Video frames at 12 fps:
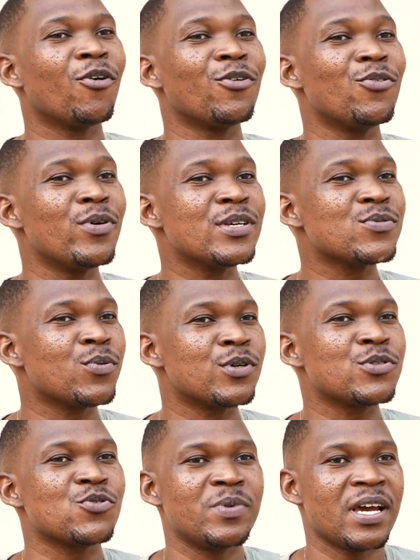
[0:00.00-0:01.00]
always
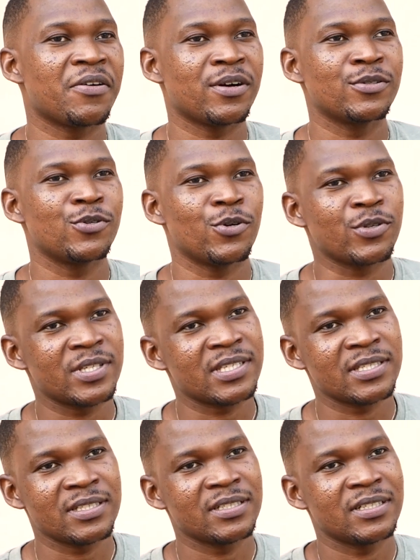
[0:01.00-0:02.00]
wants to be around
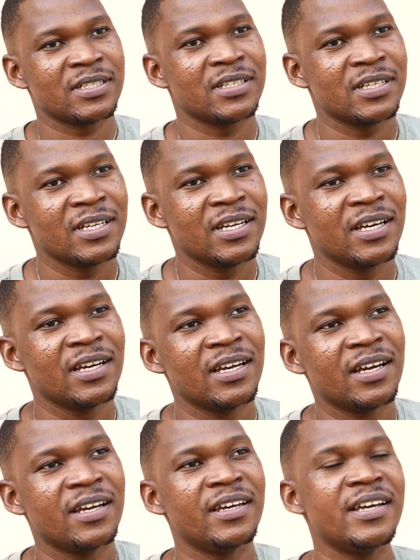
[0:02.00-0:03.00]
dogs.
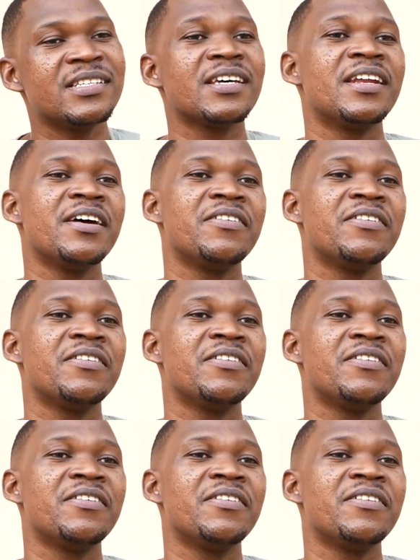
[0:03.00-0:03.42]
Each and